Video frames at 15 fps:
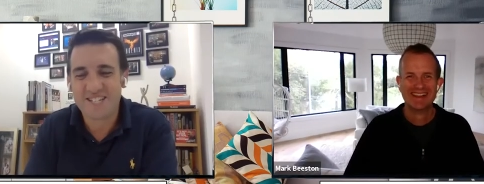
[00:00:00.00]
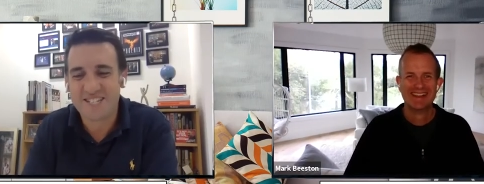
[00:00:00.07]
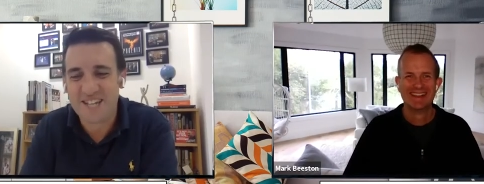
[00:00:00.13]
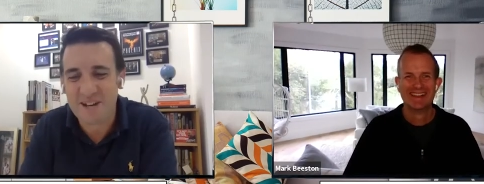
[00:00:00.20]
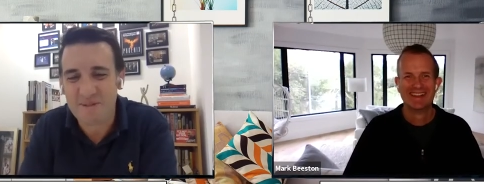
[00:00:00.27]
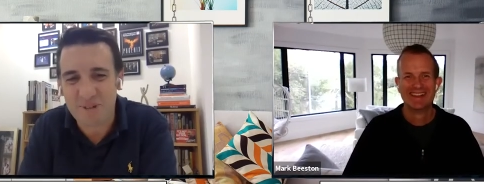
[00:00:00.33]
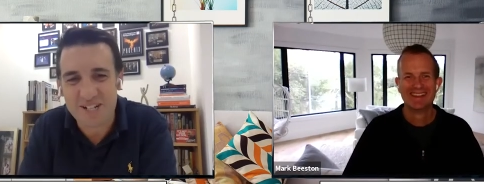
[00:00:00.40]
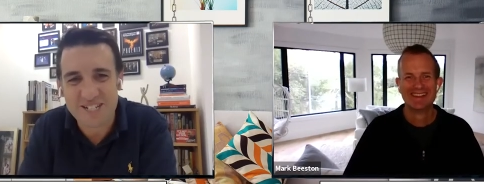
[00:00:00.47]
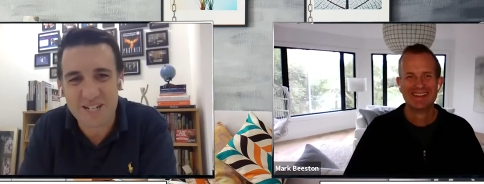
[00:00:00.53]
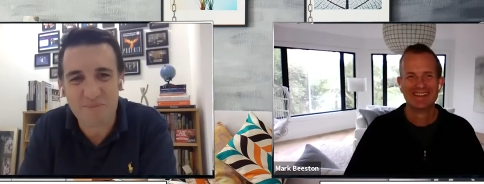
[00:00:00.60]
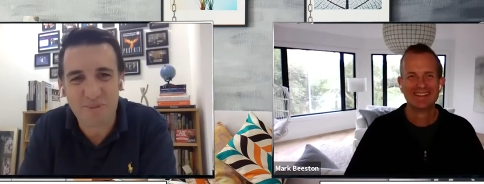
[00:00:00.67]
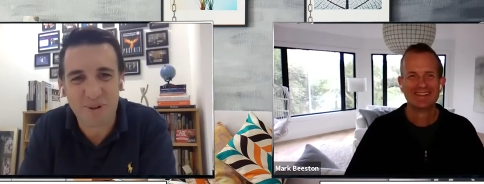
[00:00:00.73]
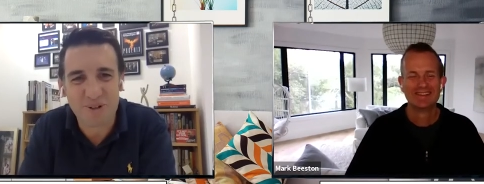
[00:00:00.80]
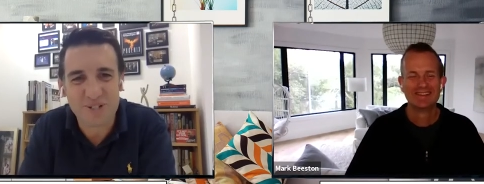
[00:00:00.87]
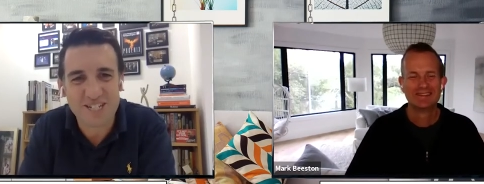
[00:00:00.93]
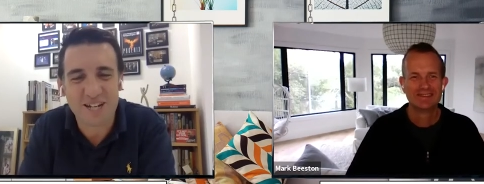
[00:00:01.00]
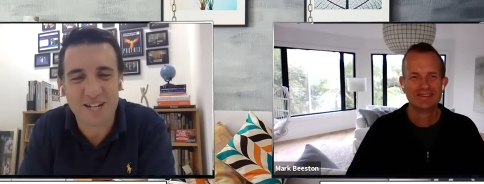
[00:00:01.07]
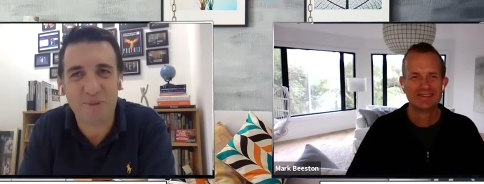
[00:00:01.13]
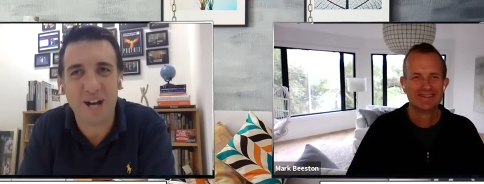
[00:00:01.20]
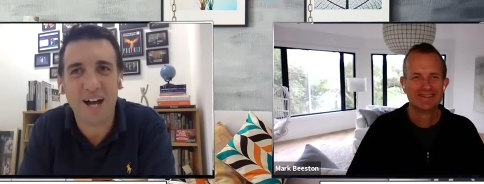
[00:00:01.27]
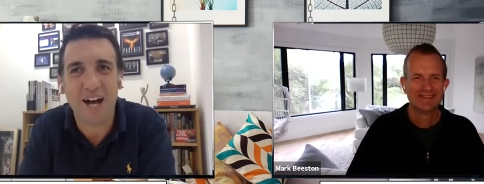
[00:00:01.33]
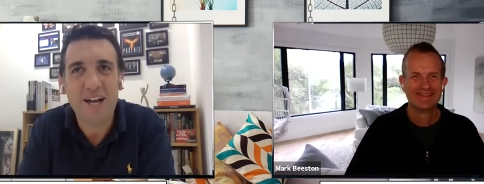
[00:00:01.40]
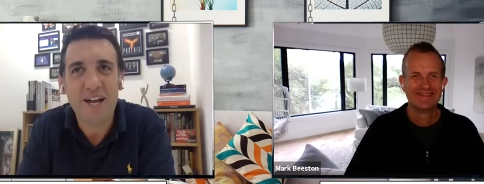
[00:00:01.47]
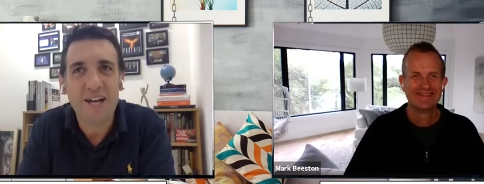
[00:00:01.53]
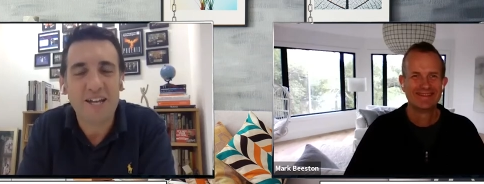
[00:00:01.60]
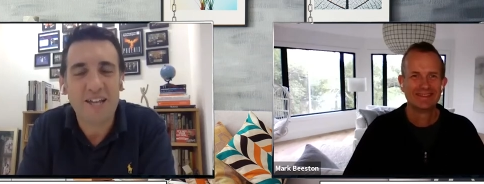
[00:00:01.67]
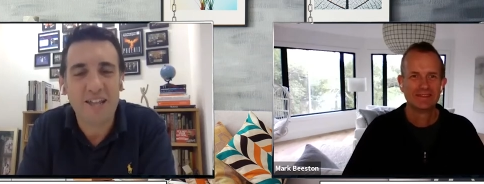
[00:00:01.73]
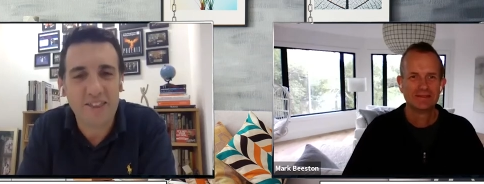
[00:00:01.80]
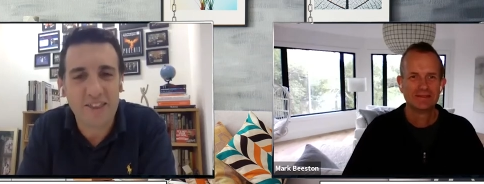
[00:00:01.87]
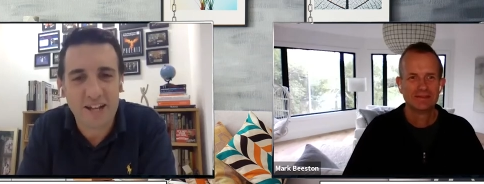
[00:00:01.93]
Speaker 1: seamlessly bought in but
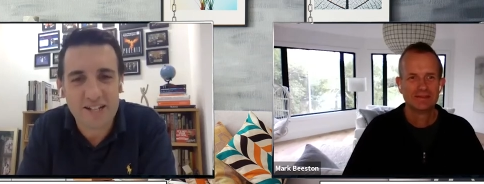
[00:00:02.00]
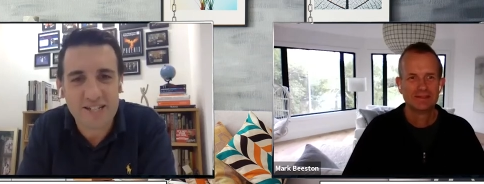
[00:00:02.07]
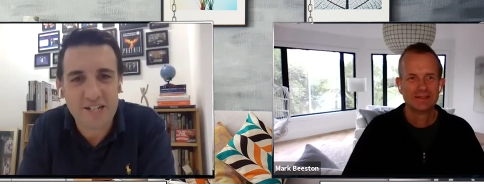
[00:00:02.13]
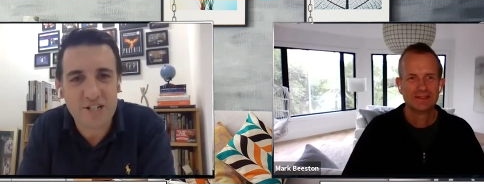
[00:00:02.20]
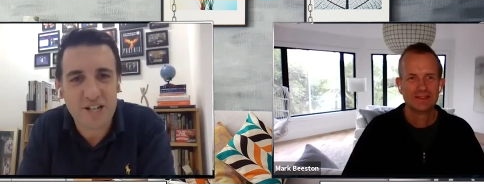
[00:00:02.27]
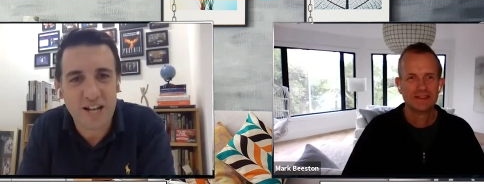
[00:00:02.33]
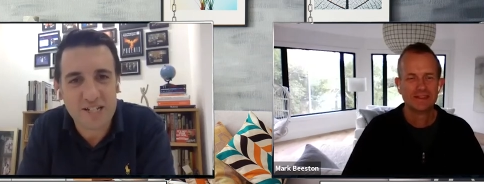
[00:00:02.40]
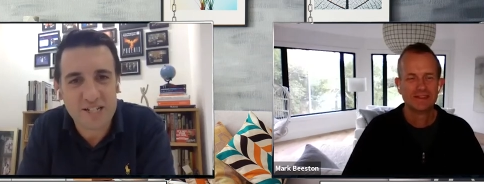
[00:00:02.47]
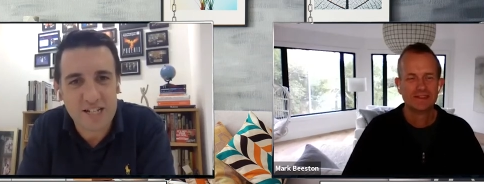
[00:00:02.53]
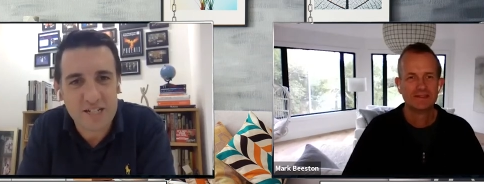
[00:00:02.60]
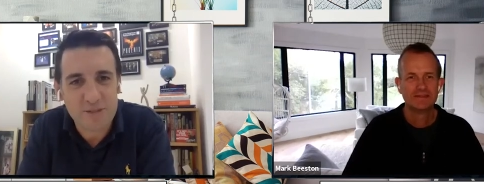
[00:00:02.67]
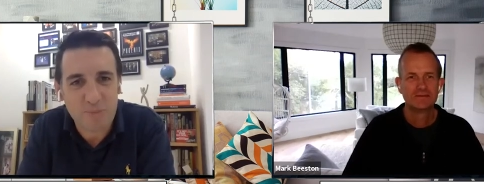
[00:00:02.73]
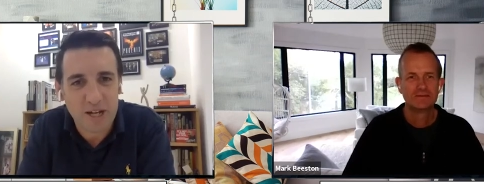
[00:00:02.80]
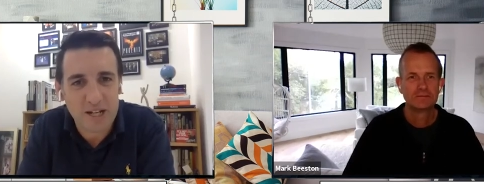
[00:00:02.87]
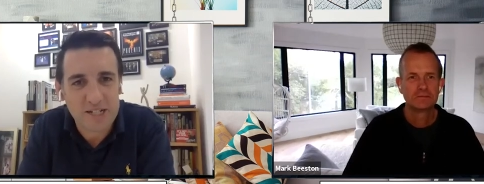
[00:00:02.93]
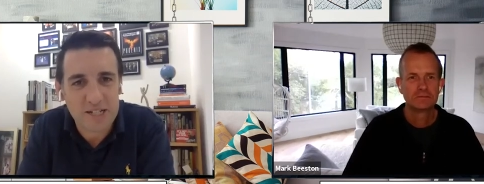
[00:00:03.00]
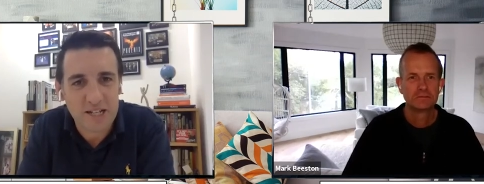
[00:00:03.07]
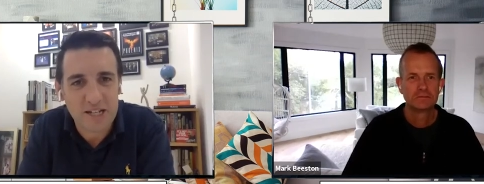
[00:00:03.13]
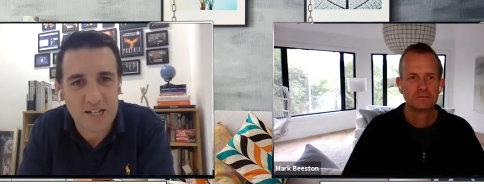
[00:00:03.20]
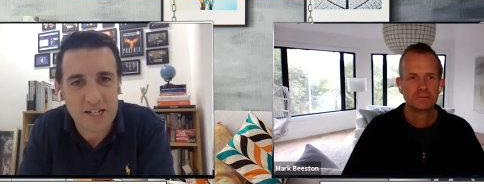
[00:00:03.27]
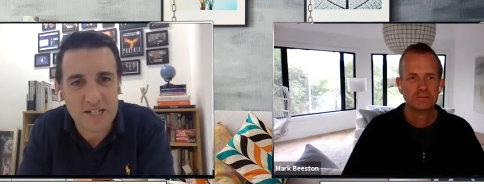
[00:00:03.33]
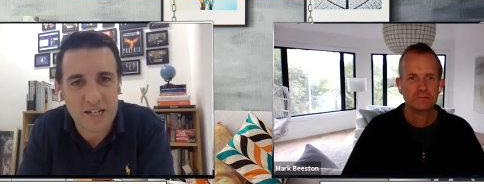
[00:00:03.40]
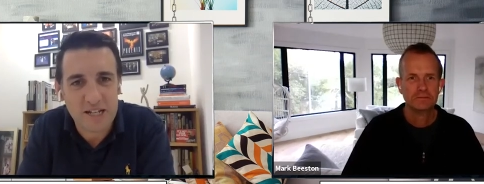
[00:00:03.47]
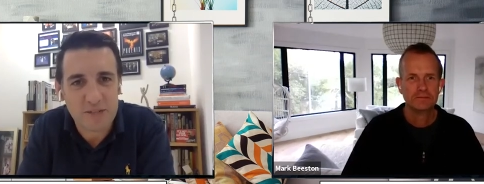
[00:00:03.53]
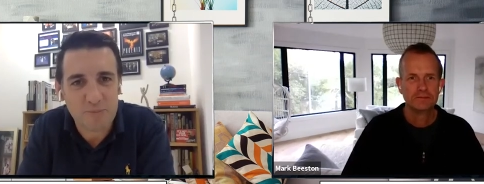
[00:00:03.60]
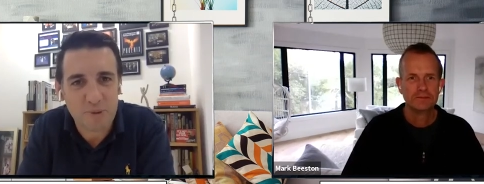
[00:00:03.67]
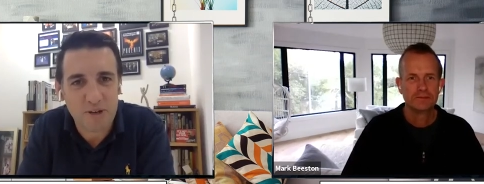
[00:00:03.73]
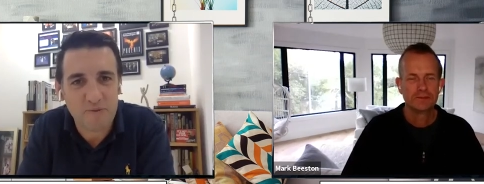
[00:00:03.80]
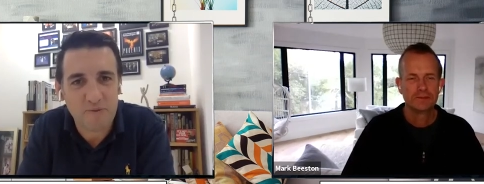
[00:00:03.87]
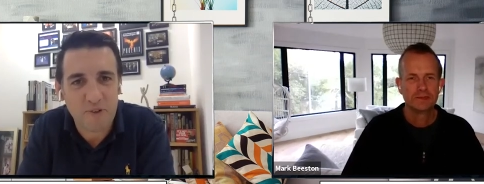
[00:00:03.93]
that, that digital asset space uh,
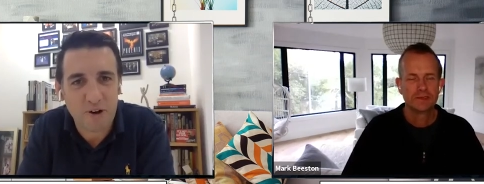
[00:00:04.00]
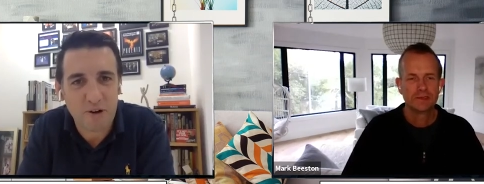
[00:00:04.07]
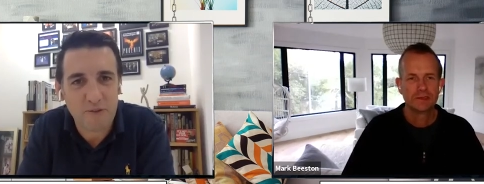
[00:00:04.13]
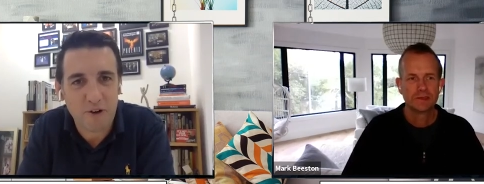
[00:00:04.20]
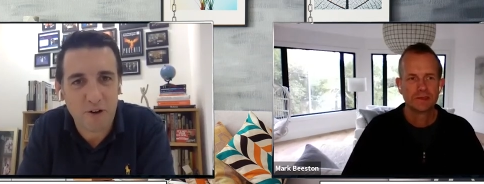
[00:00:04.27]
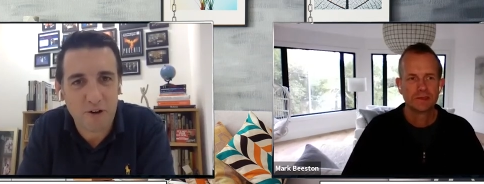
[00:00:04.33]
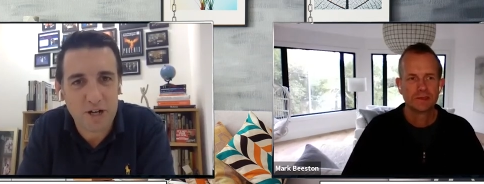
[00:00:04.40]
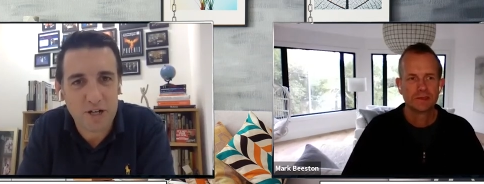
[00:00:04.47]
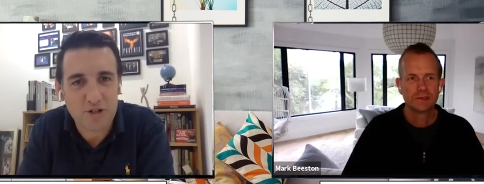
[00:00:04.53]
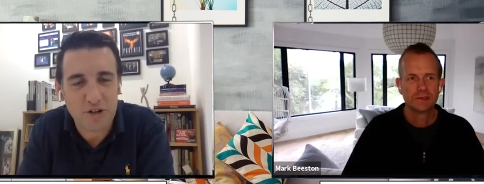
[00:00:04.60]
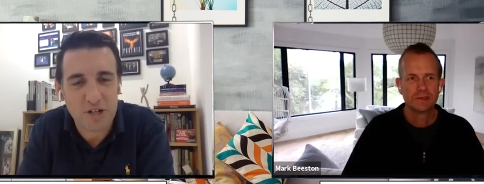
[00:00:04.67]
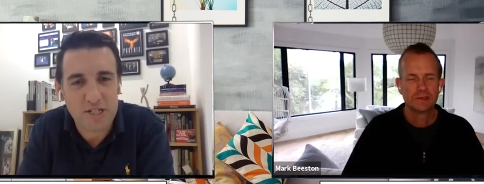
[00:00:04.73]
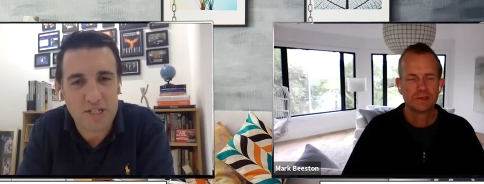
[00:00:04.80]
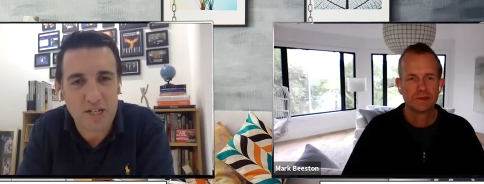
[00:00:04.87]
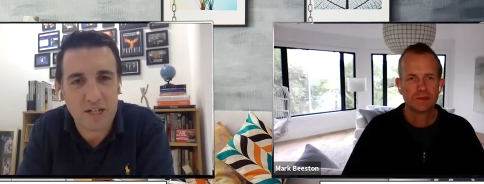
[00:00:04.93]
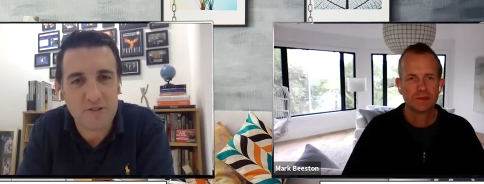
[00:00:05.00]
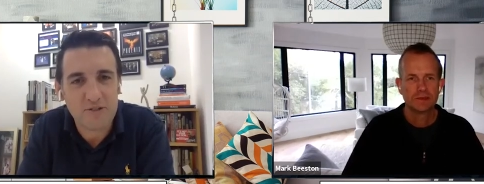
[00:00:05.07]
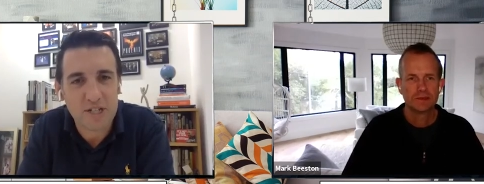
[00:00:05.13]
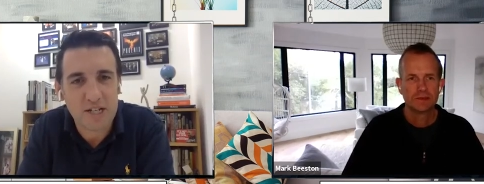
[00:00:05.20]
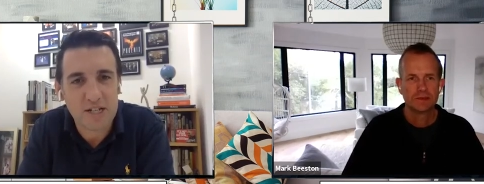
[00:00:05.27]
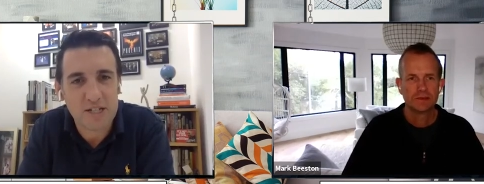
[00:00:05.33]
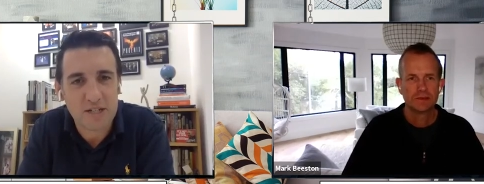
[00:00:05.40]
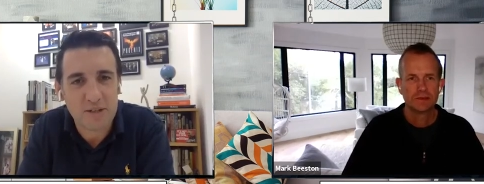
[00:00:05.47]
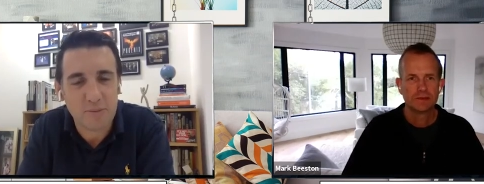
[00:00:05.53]
has been very very interesting you've seen